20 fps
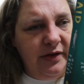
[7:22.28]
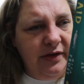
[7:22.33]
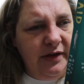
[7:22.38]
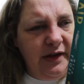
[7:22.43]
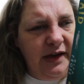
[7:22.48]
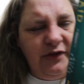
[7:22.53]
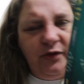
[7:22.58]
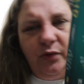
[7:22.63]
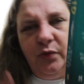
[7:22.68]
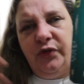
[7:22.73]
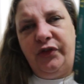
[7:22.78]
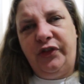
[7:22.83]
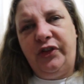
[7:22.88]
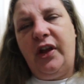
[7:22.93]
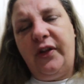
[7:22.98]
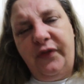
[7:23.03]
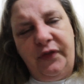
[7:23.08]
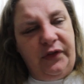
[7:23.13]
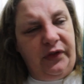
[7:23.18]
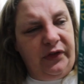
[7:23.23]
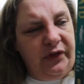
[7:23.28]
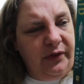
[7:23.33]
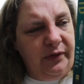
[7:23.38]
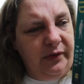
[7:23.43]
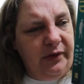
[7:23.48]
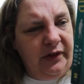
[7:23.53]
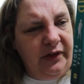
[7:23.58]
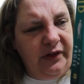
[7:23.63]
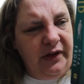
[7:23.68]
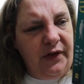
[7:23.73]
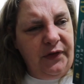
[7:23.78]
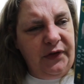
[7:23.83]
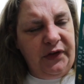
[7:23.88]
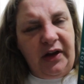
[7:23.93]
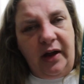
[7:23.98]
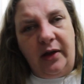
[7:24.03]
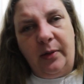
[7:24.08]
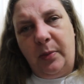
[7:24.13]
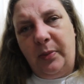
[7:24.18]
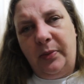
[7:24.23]
There's all stuff
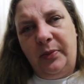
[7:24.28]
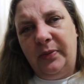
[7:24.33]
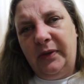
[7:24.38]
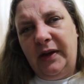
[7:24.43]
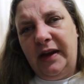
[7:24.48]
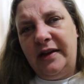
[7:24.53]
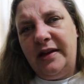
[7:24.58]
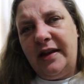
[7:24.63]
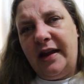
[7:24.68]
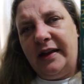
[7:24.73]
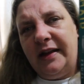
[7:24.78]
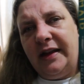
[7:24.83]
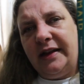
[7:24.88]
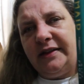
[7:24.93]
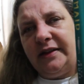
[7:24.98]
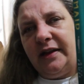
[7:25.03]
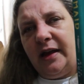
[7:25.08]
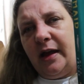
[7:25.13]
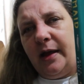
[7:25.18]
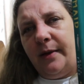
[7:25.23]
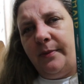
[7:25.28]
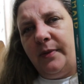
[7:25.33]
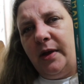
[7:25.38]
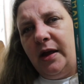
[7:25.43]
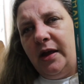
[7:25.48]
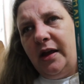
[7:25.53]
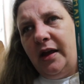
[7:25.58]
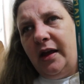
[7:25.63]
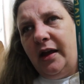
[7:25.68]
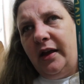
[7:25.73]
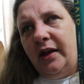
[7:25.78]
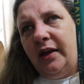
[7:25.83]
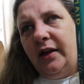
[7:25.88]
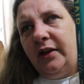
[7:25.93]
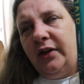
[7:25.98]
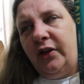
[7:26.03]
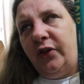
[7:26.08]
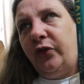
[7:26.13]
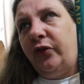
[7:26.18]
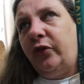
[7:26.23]
in there. There's
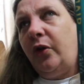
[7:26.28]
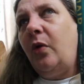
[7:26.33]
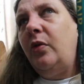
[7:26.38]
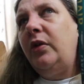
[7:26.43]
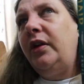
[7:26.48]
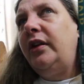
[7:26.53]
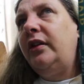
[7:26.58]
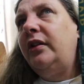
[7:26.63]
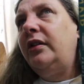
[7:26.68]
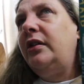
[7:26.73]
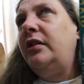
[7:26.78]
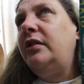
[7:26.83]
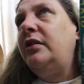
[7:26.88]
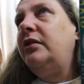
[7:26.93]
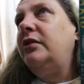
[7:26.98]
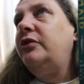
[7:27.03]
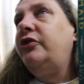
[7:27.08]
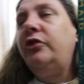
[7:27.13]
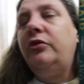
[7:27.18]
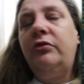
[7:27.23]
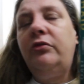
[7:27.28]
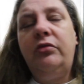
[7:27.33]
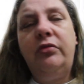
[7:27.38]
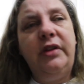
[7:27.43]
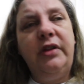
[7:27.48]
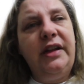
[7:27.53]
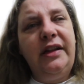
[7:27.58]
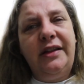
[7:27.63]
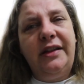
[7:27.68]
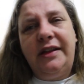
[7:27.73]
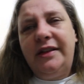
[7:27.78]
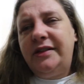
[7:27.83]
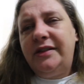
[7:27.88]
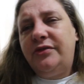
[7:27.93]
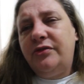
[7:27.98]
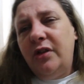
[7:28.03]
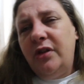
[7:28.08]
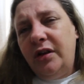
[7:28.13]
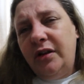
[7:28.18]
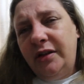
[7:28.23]
stolen jewellery, there's
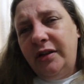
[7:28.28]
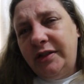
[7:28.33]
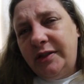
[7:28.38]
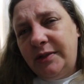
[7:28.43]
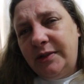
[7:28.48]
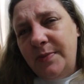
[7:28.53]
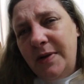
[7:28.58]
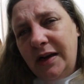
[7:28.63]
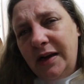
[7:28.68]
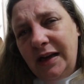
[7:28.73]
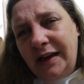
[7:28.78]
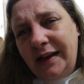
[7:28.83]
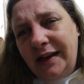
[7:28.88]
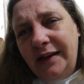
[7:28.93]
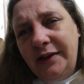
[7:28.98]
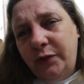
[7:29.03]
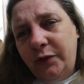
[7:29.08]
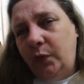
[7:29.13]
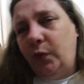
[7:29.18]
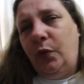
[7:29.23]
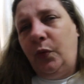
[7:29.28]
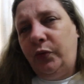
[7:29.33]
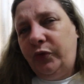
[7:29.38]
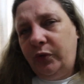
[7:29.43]
drugs smuggling, it's all